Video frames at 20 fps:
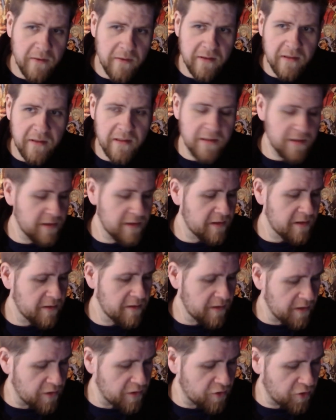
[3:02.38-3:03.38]
with this
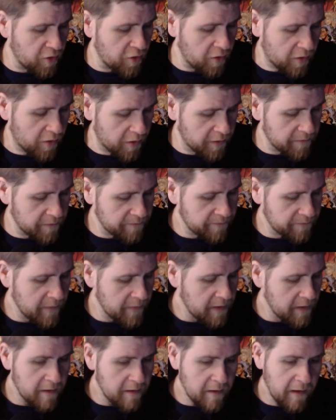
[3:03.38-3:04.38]
controller.
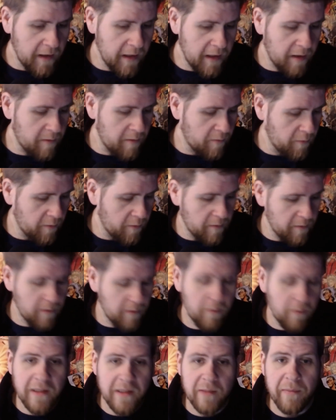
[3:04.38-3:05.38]

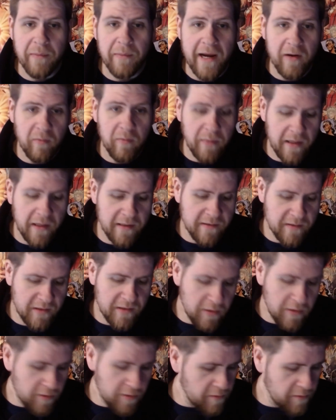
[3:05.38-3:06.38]
What the paddle
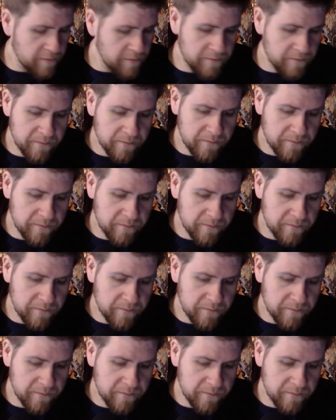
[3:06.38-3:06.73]
buttons do,